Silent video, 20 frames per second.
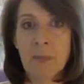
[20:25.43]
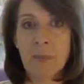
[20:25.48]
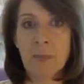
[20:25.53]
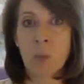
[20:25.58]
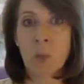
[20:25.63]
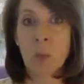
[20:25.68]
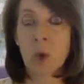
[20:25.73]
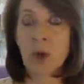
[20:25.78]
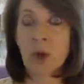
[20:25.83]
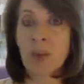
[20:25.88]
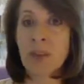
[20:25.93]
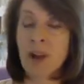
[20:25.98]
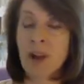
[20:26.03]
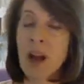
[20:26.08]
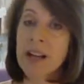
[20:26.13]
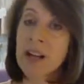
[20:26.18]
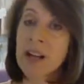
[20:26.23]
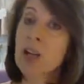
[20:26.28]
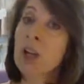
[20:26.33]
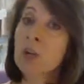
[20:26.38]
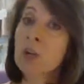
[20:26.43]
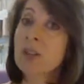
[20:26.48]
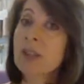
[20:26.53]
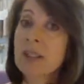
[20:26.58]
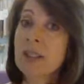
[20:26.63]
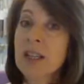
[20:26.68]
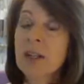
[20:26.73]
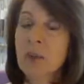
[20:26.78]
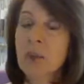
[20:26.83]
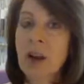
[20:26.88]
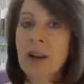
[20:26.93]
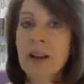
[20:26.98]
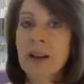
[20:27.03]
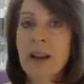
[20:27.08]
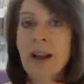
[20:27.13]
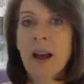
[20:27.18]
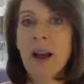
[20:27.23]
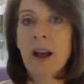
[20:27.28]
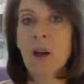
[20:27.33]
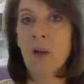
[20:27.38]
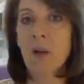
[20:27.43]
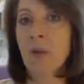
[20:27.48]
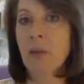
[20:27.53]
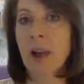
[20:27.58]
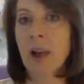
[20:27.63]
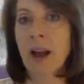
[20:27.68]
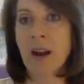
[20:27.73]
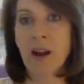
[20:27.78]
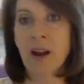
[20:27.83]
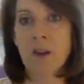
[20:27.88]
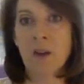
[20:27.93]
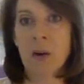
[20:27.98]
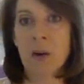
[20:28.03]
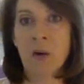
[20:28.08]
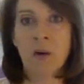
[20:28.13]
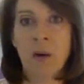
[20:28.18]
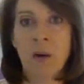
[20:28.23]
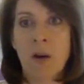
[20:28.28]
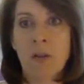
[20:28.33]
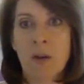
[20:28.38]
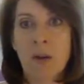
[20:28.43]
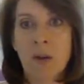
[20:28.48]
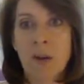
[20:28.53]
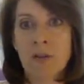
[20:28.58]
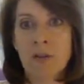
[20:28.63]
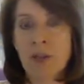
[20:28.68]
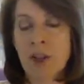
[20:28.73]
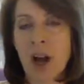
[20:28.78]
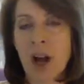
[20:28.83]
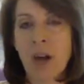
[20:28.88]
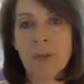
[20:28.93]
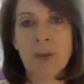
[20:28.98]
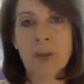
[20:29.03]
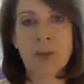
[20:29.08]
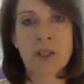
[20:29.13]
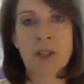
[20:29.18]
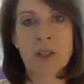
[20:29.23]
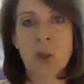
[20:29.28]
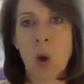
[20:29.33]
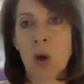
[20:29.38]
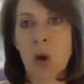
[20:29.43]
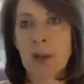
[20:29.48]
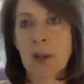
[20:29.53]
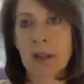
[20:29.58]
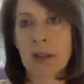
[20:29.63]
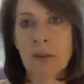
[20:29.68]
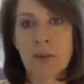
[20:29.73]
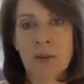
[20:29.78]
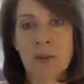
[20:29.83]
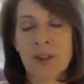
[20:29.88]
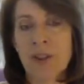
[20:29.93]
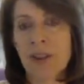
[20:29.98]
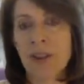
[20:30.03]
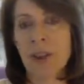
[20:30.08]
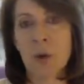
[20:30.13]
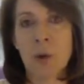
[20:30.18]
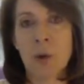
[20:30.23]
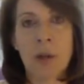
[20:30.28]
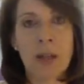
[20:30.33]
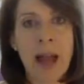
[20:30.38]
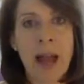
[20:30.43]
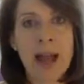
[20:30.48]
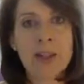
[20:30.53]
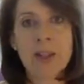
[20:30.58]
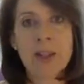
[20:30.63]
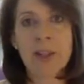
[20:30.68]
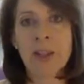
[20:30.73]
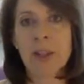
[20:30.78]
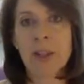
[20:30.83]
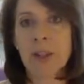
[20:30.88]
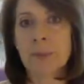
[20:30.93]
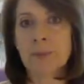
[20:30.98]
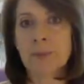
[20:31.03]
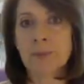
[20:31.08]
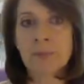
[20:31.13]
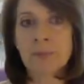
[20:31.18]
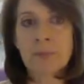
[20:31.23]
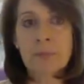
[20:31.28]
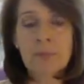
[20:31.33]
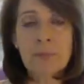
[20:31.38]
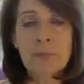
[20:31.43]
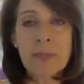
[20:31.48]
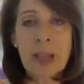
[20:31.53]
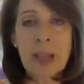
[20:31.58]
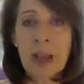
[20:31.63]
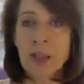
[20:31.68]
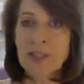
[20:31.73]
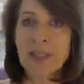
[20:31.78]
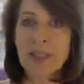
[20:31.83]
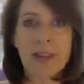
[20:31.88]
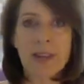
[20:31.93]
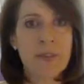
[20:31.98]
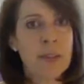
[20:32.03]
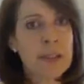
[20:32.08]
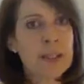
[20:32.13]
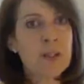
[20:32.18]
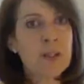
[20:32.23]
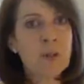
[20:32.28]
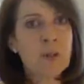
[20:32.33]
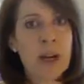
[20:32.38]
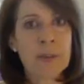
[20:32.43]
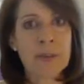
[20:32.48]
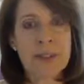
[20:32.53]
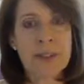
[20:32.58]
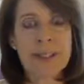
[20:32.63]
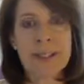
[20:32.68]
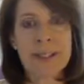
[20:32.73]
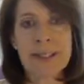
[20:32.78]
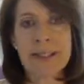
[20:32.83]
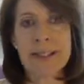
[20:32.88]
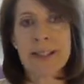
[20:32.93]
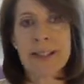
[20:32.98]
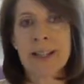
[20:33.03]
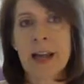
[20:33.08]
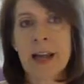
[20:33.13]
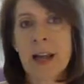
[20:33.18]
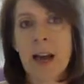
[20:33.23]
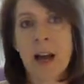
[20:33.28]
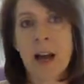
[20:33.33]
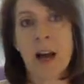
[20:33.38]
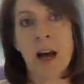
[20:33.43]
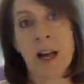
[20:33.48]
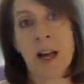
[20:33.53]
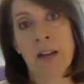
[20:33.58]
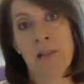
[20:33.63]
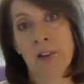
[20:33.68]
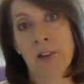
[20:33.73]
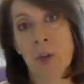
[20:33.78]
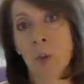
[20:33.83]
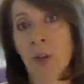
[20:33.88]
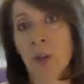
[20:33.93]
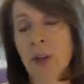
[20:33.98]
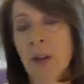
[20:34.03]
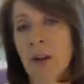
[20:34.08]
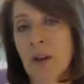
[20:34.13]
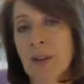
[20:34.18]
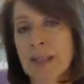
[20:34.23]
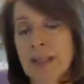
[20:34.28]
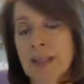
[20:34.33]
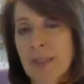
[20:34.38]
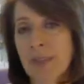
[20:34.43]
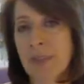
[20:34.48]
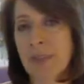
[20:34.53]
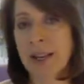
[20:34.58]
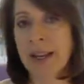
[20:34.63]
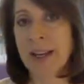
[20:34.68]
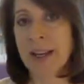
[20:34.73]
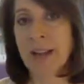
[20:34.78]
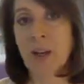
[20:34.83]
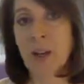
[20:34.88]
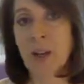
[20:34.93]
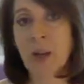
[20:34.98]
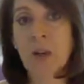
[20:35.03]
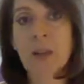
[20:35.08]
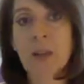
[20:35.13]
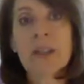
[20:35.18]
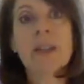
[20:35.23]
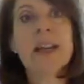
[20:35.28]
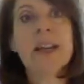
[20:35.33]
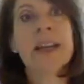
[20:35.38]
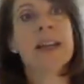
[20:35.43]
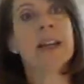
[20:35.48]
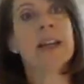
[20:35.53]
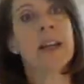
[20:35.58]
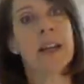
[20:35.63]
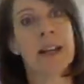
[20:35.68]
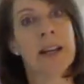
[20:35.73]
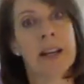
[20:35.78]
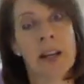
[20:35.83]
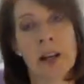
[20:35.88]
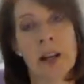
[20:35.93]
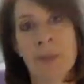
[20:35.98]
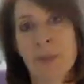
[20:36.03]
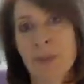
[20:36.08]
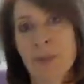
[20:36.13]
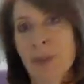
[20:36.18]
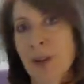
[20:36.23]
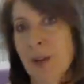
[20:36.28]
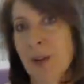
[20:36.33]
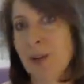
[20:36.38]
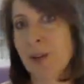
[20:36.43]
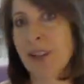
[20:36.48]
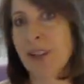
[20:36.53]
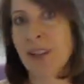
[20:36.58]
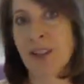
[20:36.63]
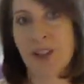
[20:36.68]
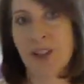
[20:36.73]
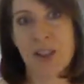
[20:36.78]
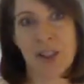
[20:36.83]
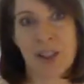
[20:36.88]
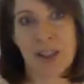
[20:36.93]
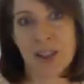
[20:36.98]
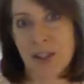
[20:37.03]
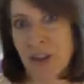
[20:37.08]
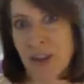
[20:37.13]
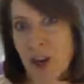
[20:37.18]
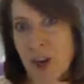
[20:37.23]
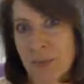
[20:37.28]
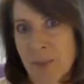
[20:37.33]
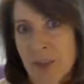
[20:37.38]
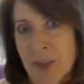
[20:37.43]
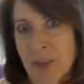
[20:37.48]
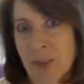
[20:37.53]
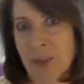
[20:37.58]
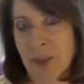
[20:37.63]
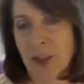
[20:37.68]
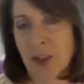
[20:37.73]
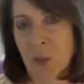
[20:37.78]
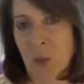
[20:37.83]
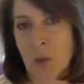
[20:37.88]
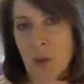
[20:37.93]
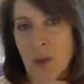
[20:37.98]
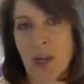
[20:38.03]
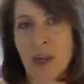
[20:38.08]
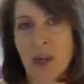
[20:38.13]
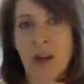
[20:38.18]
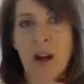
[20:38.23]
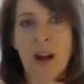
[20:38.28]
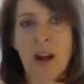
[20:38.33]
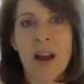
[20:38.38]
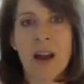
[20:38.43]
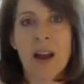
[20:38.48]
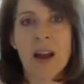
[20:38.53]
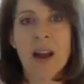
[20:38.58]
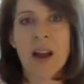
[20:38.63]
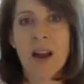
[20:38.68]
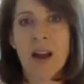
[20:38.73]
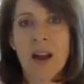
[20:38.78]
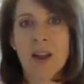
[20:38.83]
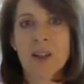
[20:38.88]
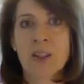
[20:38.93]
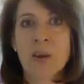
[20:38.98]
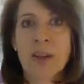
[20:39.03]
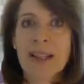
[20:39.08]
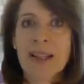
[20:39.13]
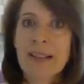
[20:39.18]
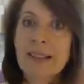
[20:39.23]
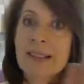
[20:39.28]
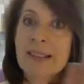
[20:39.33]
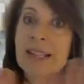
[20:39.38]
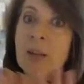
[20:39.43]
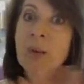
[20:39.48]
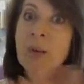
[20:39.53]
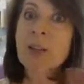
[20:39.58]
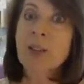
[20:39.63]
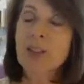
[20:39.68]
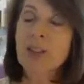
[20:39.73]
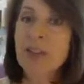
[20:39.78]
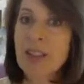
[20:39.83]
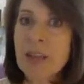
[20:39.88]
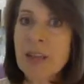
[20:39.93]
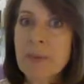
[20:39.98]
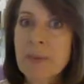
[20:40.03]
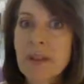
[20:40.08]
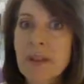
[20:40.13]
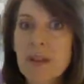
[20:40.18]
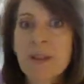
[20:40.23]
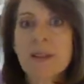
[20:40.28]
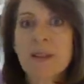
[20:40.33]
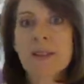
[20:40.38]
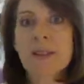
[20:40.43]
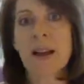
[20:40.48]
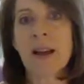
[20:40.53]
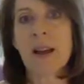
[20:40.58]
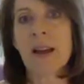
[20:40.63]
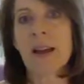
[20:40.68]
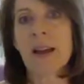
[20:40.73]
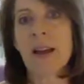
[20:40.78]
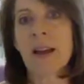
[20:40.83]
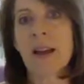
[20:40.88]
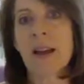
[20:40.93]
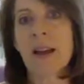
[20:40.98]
work that I can go see right now that, of a job you installed either this year or last year? Definitely references. If they're working on something currently, can I come, see the job site that you're working on so I can see what your seaming looks like?